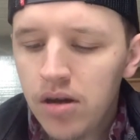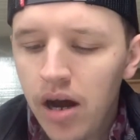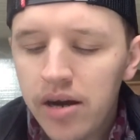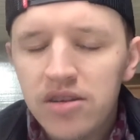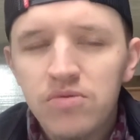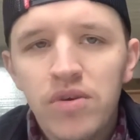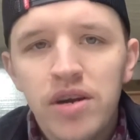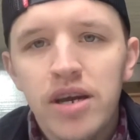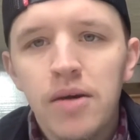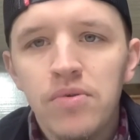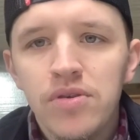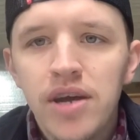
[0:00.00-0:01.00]
I just went a
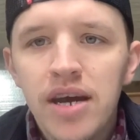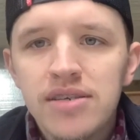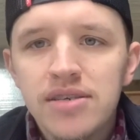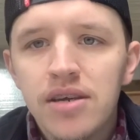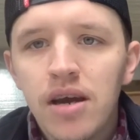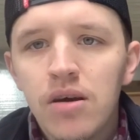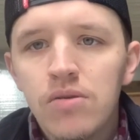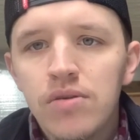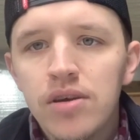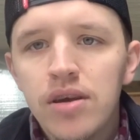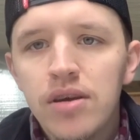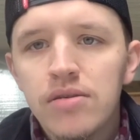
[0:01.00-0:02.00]
couple days ago
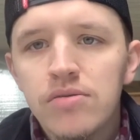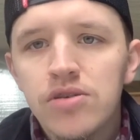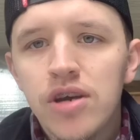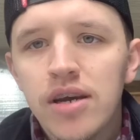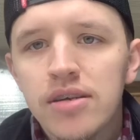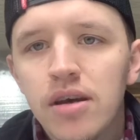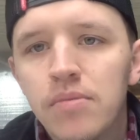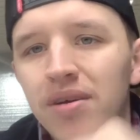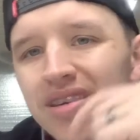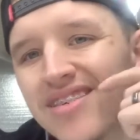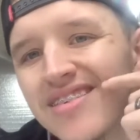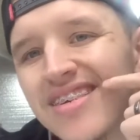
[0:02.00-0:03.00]
to get checked up,
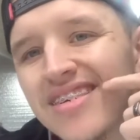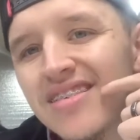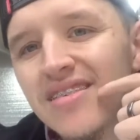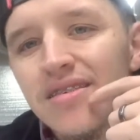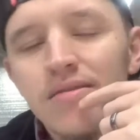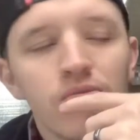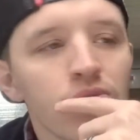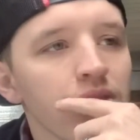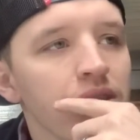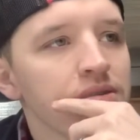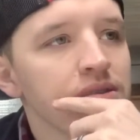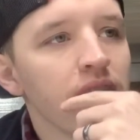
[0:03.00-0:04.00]
make sure this where
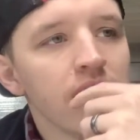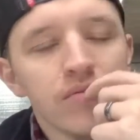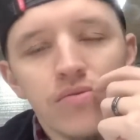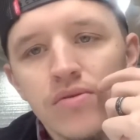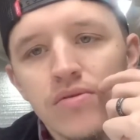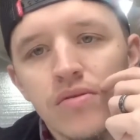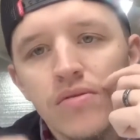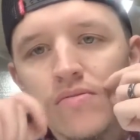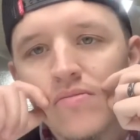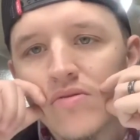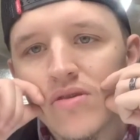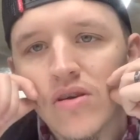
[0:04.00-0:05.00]
these things was,
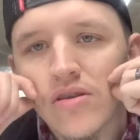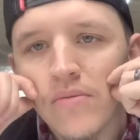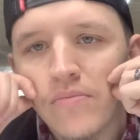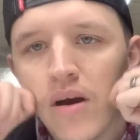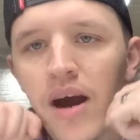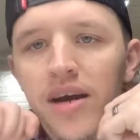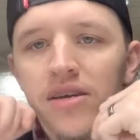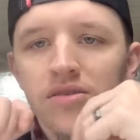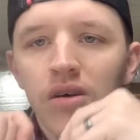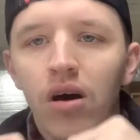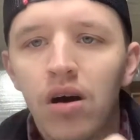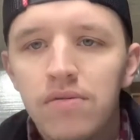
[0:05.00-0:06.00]
took them
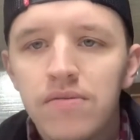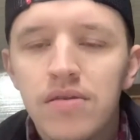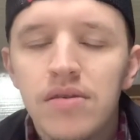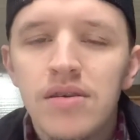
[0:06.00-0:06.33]
brackets off